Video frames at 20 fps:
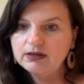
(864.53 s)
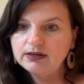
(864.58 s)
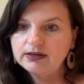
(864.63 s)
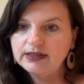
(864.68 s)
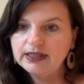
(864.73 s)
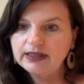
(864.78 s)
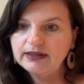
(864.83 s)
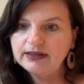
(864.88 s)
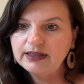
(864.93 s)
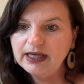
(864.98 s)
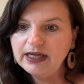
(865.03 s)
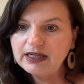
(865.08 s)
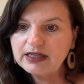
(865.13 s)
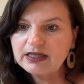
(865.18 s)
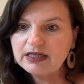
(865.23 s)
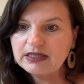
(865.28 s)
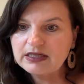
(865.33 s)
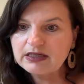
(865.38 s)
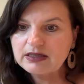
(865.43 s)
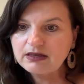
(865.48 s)
The
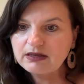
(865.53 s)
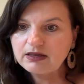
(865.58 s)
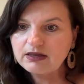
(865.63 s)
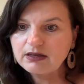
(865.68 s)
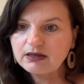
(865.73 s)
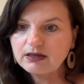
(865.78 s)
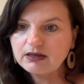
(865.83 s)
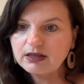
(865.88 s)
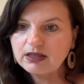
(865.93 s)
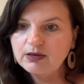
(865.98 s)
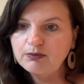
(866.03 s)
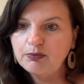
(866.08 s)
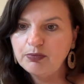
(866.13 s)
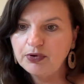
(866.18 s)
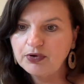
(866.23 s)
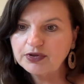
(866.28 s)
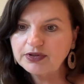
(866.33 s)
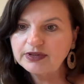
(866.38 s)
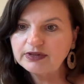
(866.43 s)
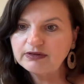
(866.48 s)
next
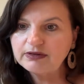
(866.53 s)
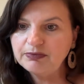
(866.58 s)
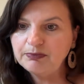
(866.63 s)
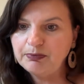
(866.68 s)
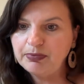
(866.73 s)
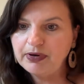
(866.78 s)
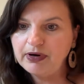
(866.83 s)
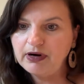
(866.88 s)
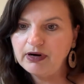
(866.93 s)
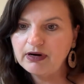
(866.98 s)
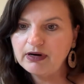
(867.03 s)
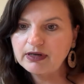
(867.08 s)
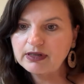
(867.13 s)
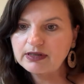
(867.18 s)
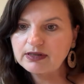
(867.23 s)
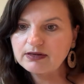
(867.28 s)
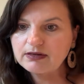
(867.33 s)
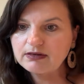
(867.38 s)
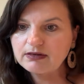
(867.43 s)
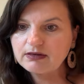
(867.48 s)
important
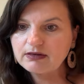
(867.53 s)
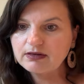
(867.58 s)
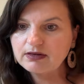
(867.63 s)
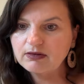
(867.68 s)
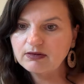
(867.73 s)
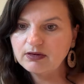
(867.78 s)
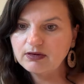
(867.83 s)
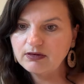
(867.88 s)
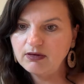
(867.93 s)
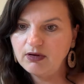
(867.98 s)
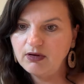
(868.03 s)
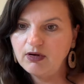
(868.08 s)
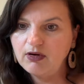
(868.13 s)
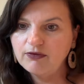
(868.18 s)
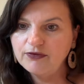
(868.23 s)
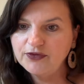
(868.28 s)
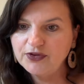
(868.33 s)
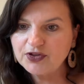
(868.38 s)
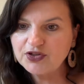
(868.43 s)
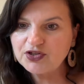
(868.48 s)
part
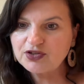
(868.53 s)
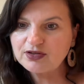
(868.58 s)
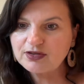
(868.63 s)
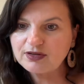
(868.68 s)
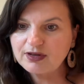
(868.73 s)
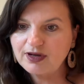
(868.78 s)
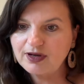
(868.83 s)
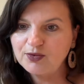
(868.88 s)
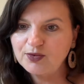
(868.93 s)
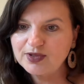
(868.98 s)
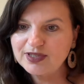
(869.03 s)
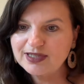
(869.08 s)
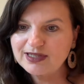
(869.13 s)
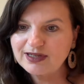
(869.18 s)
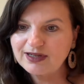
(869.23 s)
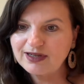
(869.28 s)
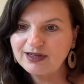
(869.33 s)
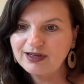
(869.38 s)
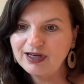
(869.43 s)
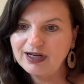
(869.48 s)
of this, I would
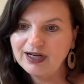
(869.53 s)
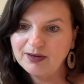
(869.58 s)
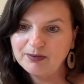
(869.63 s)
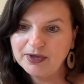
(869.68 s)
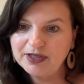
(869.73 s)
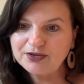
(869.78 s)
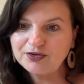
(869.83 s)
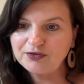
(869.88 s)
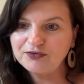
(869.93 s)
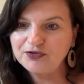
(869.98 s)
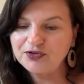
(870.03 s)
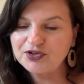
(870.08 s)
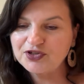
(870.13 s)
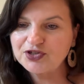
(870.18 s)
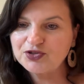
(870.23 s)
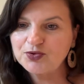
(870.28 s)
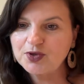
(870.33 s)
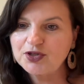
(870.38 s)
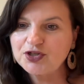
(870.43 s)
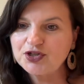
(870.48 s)
say, element of the
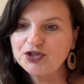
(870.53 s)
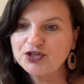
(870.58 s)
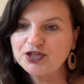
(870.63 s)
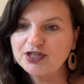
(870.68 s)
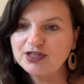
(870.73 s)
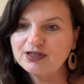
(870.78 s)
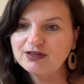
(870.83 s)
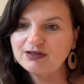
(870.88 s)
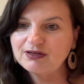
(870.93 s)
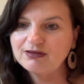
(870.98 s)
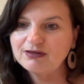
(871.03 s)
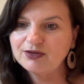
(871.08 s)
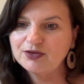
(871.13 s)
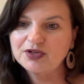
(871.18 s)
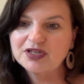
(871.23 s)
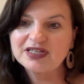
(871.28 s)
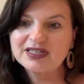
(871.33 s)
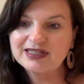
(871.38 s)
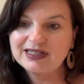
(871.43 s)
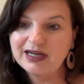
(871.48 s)
strategy or
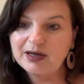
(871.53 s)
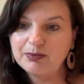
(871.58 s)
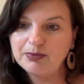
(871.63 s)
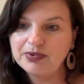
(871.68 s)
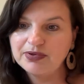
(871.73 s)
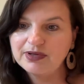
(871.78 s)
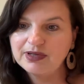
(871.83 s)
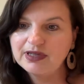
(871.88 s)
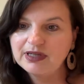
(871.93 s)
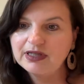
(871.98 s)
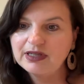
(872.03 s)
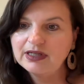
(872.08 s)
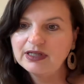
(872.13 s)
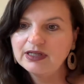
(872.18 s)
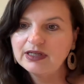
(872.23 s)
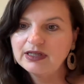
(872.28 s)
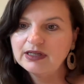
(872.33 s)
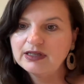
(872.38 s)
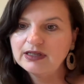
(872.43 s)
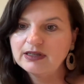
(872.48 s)
step
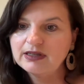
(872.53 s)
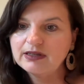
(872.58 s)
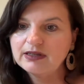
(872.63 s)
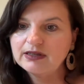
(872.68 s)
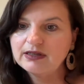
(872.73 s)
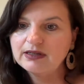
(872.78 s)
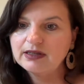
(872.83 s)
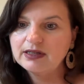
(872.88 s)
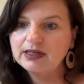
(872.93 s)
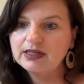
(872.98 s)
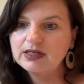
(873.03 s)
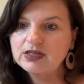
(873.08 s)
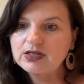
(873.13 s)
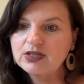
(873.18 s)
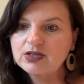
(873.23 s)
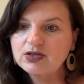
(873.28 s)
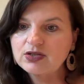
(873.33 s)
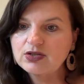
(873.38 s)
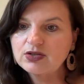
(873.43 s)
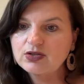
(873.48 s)

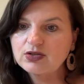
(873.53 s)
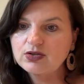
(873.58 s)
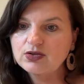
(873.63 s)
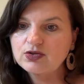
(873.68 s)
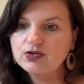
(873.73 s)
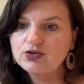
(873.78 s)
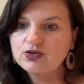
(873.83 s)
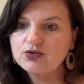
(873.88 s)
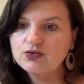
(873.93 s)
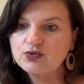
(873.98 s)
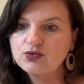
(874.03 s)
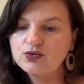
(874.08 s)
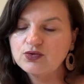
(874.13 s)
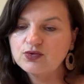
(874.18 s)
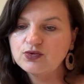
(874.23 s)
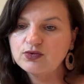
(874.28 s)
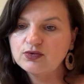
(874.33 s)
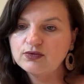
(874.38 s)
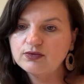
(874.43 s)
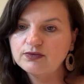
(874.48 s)
is
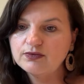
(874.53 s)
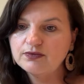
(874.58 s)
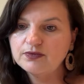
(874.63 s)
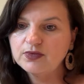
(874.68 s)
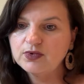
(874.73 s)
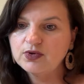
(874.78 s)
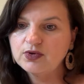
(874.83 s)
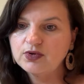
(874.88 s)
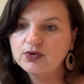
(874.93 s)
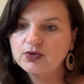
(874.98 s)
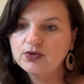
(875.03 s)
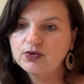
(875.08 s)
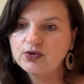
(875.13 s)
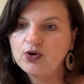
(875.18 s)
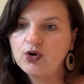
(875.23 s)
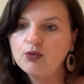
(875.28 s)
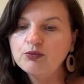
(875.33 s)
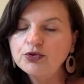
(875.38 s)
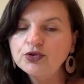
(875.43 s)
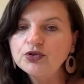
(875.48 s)
to
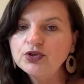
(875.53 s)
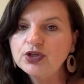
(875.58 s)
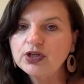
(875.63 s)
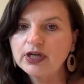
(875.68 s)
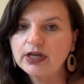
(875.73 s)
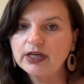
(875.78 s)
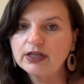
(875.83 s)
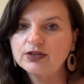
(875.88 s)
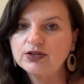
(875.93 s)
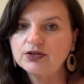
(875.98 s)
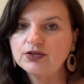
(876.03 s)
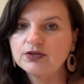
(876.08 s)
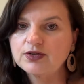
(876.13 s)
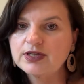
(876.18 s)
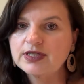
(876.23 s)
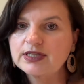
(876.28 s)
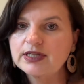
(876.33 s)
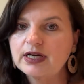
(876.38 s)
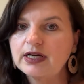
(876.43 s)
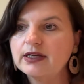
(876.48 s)
communicate your
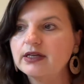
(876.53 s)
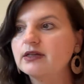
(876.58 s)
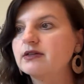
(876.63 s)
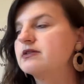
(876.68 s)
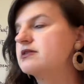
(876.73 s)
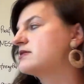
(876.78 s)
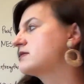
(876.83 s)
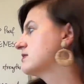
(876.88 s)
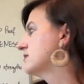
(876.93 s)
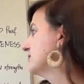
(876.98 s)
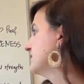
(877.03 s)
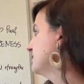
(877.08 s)
science.